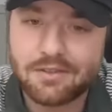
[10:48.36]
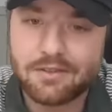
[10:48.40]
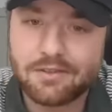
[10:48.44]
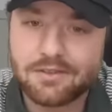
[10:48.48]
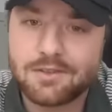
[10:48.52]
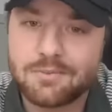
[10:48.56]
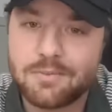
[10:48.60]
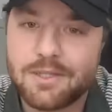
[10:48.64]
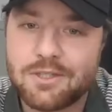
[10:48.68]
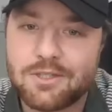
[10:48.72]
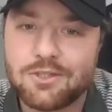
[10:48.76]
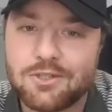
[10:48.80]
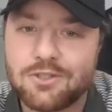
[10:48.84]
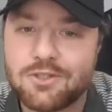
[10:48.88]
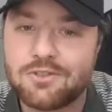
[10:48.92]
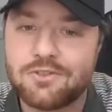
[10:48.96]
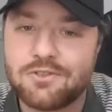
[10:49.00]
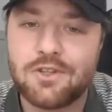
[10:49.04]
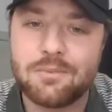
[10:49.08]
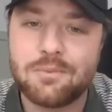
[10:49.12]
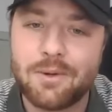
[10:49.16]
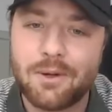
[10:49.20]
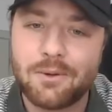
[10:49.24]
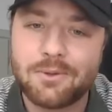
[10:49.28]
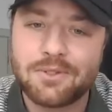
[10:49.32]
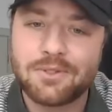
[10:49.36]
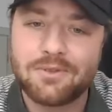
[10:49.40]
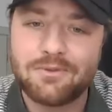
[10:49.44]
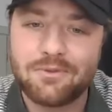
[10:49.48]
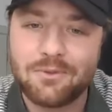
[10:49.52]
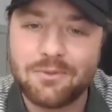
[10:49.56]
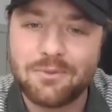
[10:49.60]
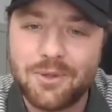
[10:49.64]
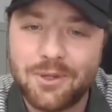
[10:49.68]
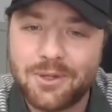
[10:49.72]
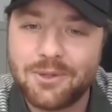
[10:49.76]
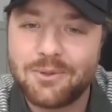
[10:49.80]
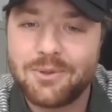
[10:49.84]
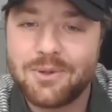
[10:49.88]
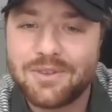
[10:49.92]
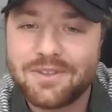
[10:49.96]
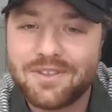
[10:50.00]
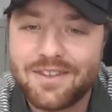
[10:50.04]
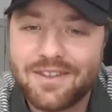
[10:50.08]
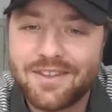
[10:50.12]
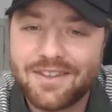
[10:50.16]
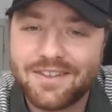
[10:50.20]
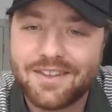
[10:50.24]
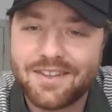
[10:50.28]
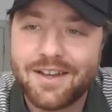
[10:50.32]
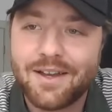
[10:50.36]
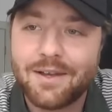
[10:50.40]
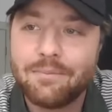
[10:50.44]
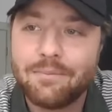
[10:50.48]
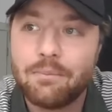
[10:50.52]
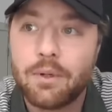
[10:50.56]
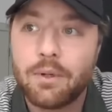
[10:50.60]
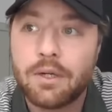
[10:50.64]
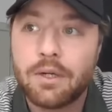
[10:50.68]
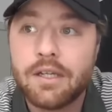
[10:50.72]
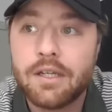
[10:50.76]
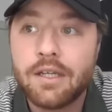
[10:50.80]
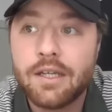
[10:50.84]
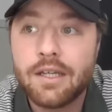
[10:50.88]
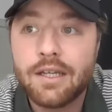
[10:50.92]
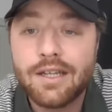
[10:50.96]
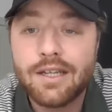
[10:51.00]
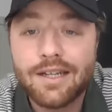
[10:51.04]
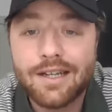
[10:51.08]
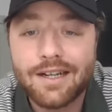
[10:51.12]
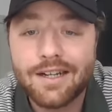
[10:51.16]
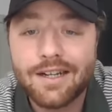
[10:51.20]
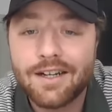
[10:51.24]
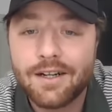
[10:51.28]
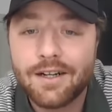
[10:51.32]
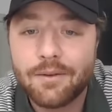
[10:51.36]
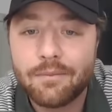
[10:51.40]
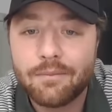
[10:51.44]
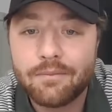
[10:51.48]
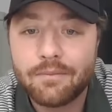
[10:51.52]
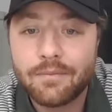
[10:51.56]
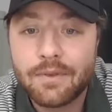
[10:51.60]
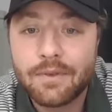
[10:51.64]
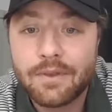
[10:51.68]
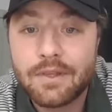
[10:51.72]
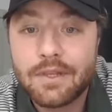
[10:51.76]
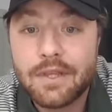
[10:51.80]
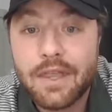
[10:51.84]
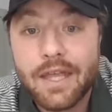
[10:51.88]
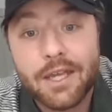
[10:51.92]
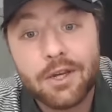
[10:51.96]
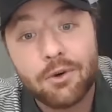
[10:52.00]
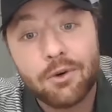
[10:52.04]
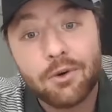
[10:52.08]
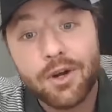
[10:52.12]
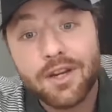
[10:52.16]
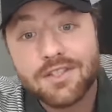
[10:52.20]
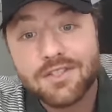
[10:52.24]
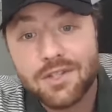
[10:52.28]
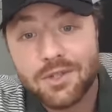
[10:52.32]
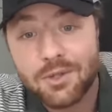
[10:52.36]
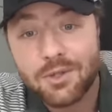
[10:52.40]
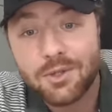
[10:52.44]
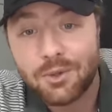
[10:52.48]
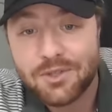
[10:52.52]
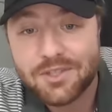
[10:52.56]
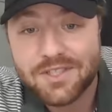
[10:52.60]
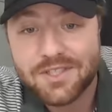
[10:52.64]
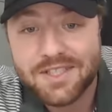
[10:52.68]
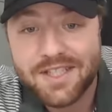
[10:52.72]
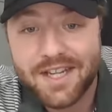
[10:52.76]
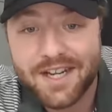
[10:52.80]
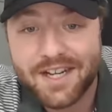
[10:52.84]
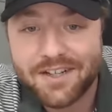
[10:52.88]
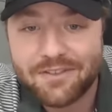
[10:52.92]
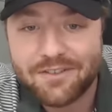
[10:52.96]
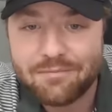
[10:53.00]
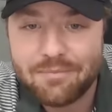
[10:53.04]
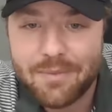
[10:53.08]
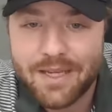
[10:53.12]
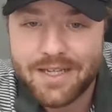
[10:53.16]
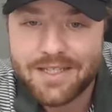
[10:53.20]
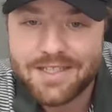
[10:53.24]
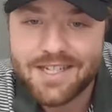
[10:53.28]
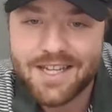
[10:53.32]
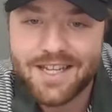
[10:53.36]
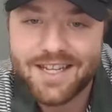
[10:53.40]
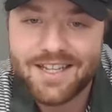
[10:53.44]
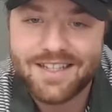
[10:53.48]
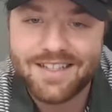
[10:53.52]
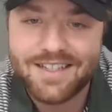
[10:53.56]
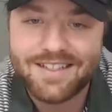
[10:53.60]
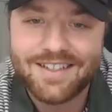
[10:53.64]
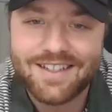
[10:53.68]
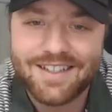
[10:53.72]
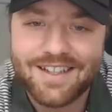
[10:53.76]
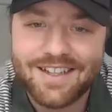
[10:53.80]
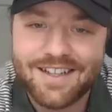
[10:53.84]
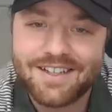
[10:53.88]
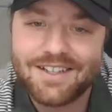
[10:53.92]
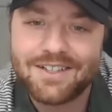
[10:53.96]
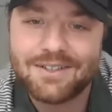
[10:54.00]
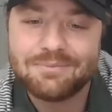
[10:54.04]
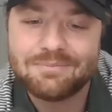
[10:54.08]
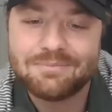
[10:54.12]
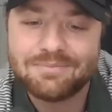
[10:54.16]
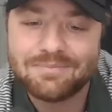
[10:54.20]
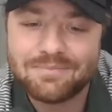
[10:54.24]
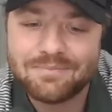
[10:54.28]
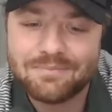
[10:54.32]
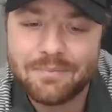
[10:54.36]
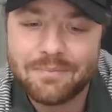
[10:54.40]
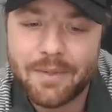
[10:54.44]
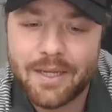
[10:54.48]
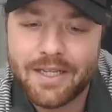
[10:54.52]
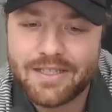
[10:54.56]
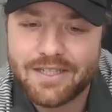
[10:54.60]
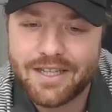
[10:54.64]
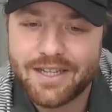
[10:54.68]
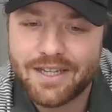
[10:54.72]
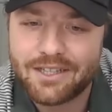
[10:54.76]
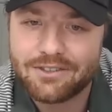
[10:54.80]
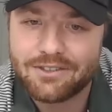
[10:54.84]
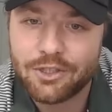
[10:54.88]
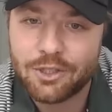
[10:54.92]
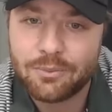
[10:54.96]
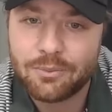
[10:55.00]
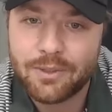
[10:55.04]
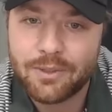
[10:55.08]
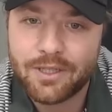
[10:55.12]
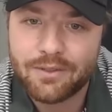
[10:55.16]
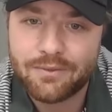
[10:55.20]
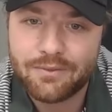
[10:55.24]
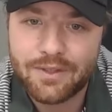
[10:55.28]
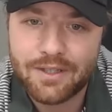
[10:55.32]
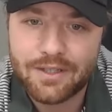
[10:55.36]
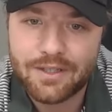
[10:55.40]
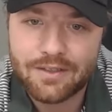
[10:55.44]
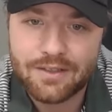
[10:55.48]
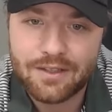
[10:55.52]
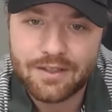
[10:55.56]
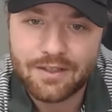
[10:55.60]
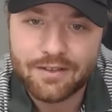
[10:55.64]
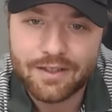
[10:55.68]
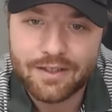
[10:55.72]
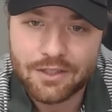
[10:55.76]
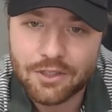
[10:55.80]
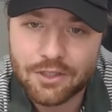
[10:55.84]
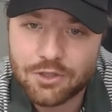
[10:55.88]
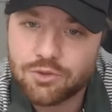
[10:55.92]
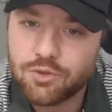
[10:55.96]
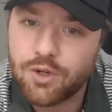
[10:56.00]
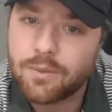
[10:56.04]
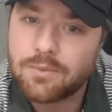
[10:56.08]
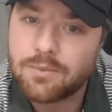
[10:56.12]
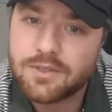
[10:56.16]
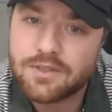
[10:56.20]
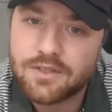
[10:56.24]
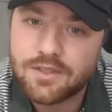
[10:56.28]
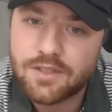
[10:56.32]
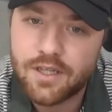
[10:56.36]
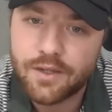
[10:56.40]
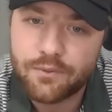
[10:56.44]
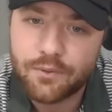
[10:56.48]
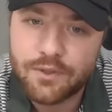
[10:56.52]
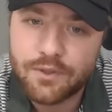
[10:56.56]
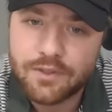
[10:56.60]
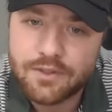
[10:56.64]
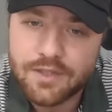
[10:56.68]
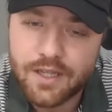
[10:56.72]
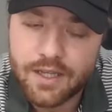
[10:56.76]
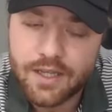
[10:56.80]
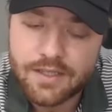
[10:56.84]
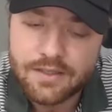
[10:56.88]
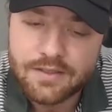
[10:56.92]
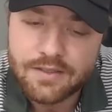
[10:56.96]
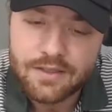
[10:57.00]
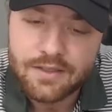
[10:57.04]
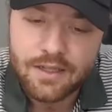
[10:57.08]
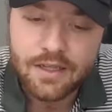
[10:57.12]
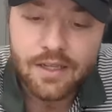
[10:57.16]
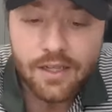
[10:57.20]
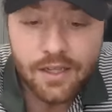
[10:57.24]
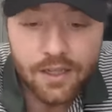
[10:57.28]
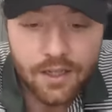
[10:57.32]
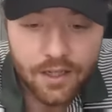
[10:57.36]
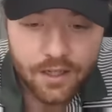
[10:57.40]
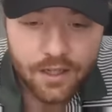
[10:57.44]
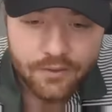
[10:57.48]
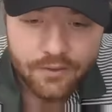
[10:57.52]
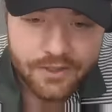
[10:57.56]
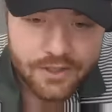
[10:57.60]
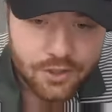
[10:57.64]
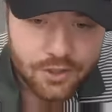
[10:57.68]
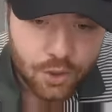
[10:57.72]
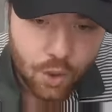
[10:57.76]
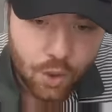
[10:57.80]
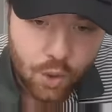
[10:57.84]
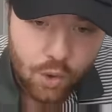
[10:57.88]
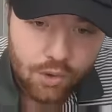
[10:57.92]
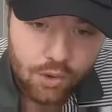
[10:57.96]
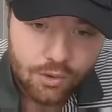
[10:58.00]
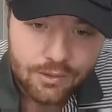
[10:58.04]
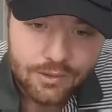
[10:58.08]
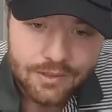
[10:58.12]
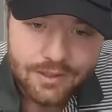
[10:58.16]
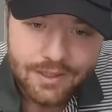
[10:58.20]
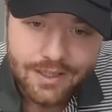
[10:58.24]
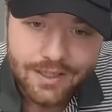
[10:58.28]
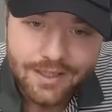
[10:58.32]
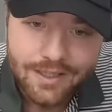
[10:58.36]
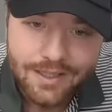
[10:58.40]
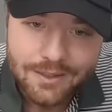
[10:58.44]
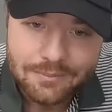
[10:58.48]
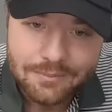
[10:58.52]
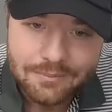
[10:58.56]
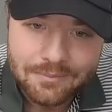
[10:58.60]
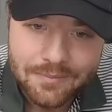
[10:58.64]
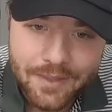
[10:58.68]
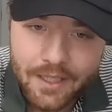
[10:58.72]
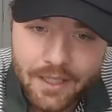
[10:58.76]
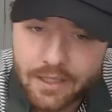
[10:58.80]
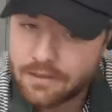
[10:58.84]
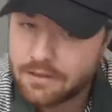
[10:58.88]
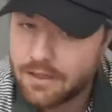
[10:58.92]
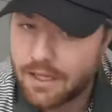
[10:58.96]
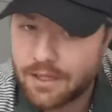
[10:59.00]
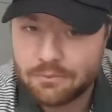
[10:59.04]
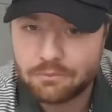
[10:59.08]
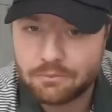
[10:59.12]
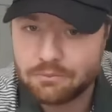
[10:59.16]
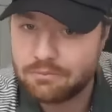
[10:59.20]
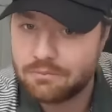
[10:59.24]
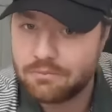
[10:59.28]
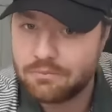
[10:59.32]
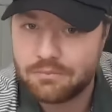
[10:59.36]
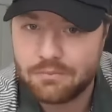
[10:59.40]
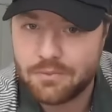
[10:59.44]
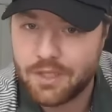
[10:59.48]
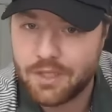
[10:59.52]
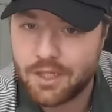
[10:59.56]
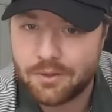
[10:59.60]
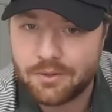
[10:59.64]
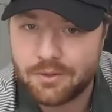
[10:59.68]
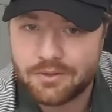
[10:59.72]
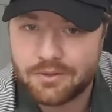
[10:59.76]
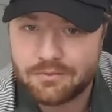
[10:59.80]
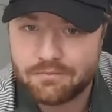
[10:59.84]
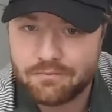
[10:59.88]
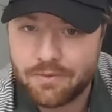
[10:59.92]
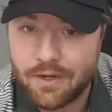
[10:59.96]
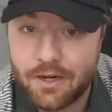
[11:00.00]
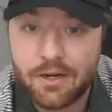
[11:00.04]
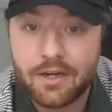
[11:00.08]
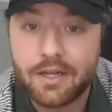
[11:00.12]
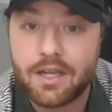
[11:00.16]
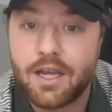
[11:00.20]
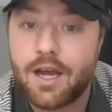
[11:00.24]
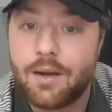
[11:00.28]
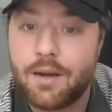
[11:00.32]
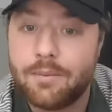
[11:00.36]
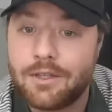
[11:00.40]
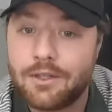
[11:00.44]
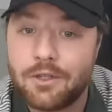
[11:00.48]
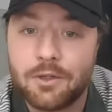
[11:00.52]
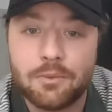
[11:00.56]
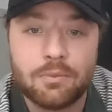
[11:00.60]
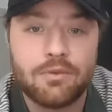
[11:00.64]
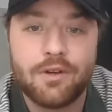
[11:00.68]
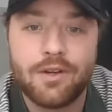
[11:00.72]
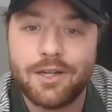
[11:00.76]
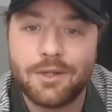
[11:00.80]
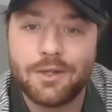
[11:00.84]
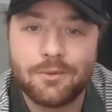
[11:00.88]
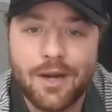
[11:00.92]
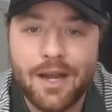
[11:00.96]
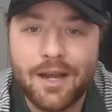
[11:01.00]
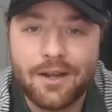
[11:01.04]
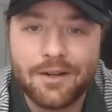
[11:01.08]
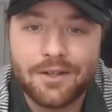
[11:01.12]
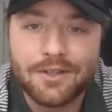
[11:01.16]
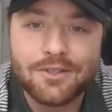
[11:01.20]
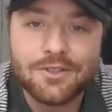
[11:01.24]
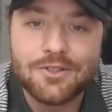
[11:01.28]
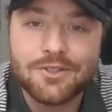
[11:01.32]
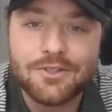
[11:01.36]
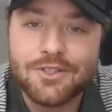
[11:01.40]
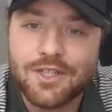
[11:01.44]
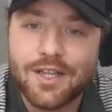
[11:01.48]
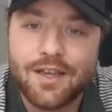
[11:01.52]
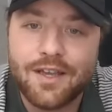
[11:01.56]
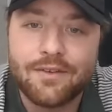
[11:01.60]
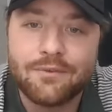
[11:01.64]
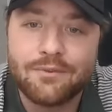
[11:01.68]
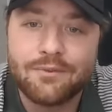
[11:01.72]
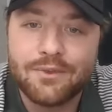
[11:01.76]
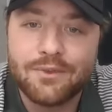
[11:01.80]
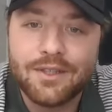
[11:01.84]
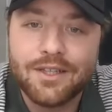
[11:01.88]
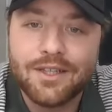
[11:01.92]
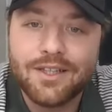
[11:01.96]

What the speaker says: a species of sheep I wasn't familiar with at the time, but they graze the course and kind of maintain a little bit of the shrubs and stuff on the sides of each hole. And it's very common that you're playing around and you just have